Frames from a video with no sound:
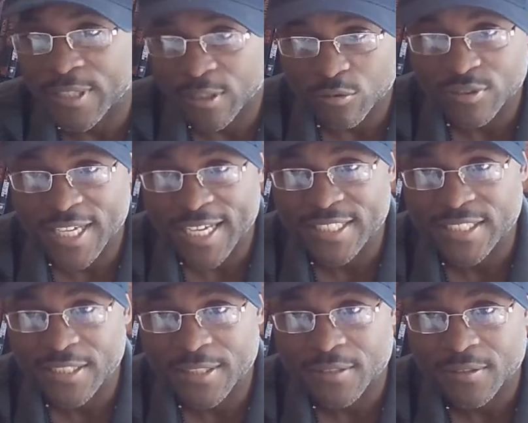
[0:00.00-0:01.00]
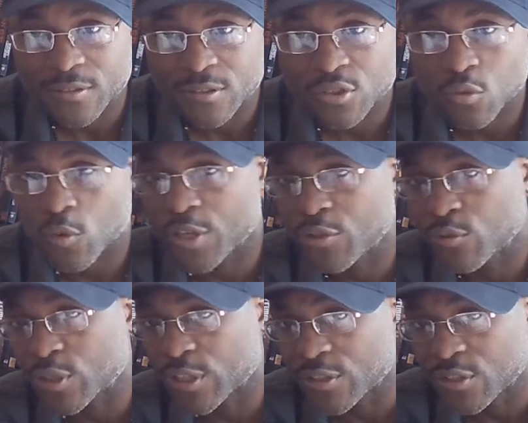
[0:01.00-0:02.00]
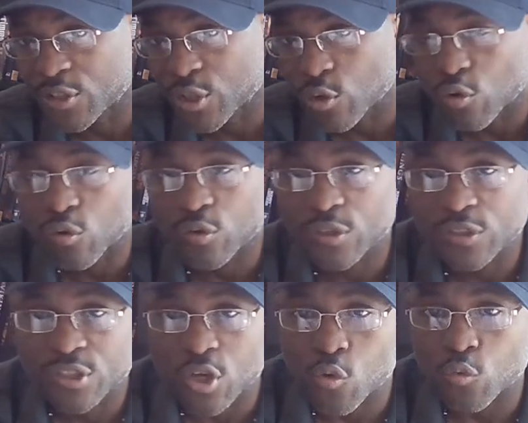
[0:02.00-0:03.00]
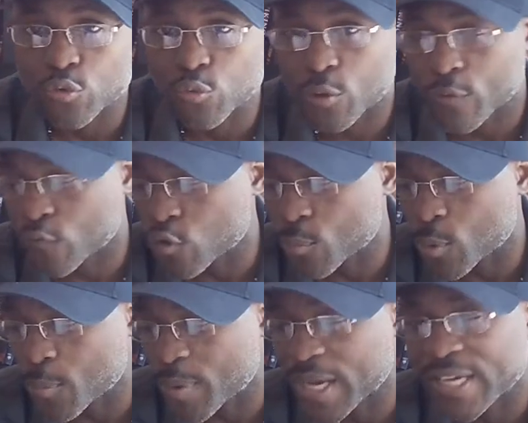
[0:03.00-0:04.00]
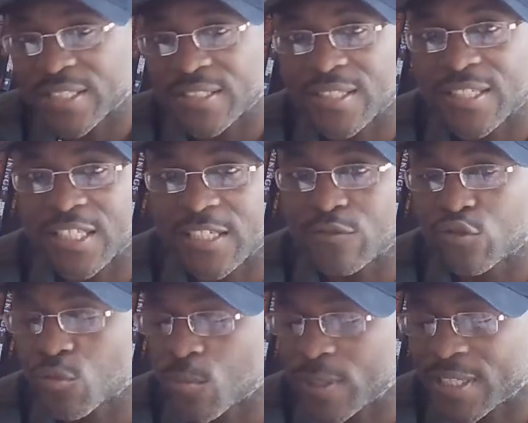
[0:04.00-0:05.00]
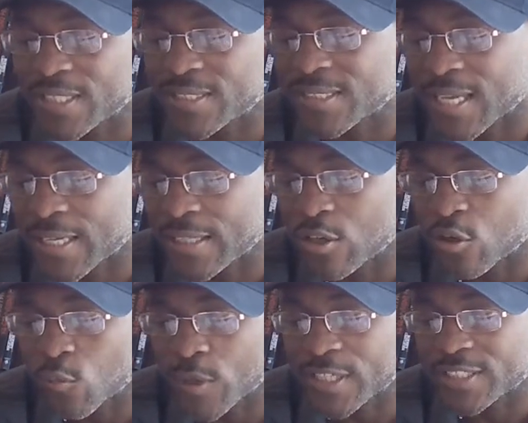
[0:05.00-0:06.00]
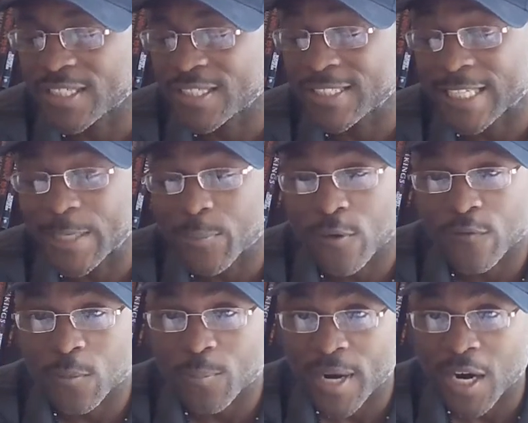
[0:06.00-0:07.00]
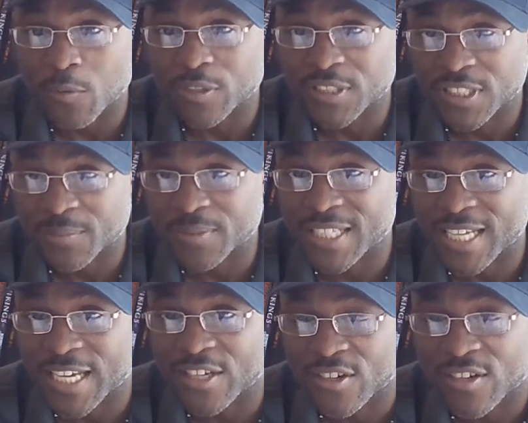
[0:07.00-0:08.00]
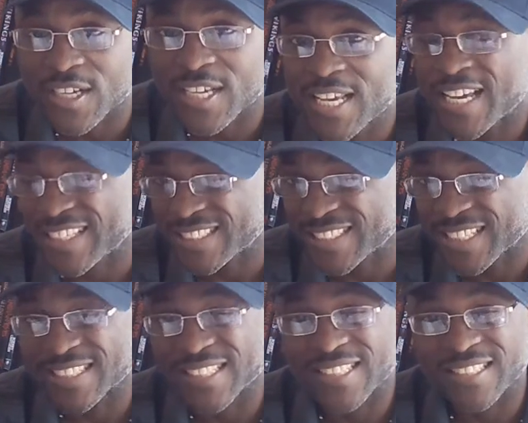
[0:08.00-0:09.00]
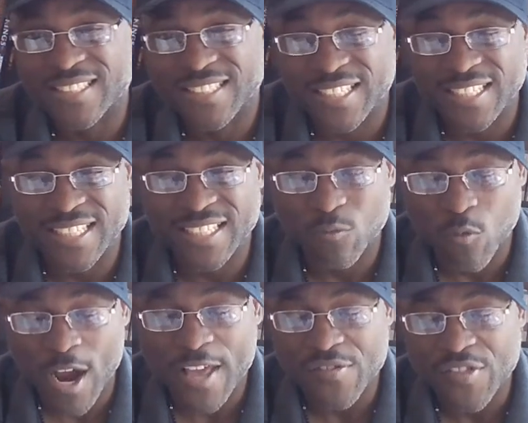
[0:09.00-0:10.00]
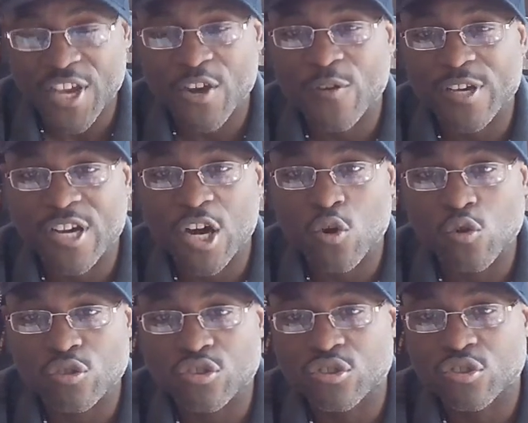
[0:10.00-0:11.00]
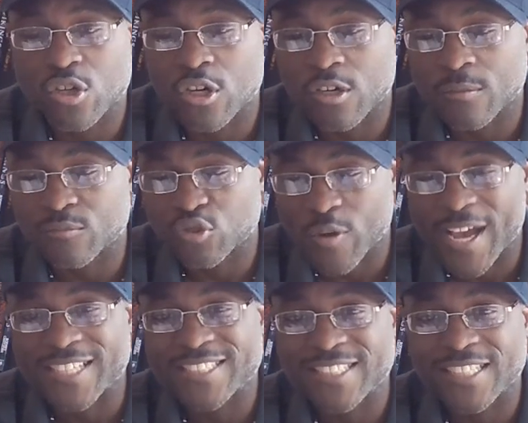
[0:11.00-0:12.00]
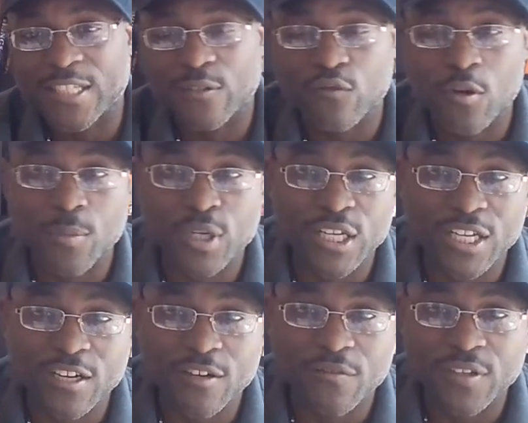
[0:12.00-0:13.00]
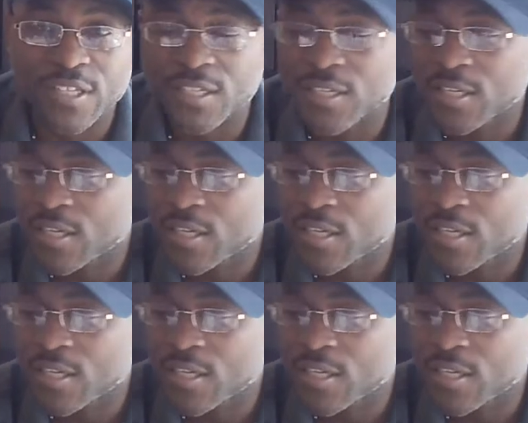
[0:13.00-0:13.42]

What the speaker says: notation to where you can, go 3 or 4 more pages, and it gives you some more insight on where it says keep her from power, subjugate her. And it says that it right there, it goes drastically from a loving,